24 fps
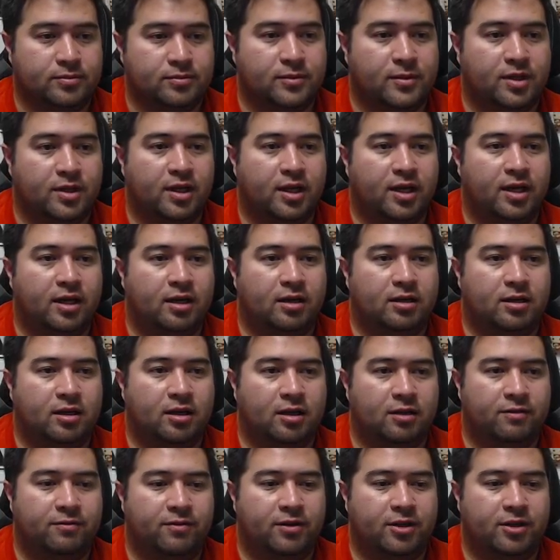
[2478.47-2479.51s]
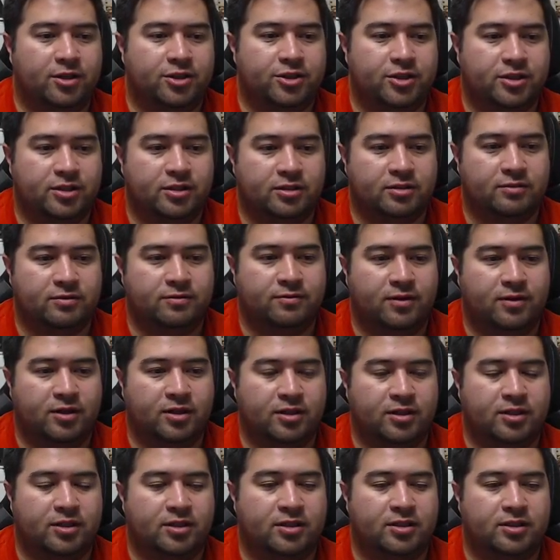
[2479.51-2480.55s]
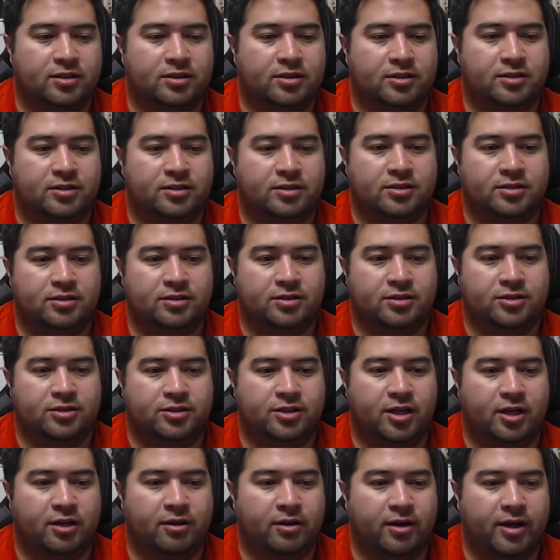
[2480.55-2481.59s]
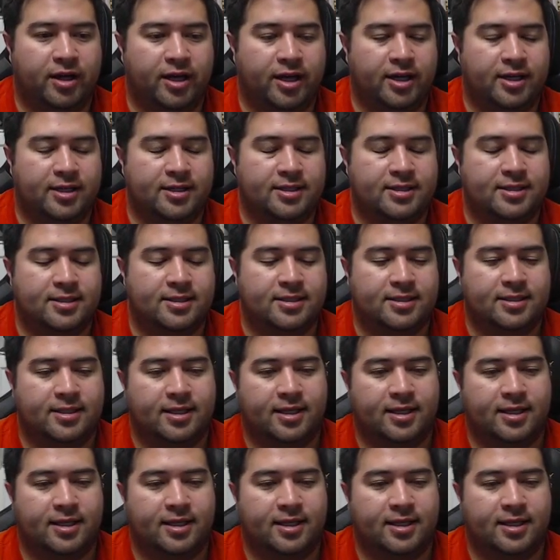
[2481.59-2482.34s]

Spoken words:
And I'll call a function func generate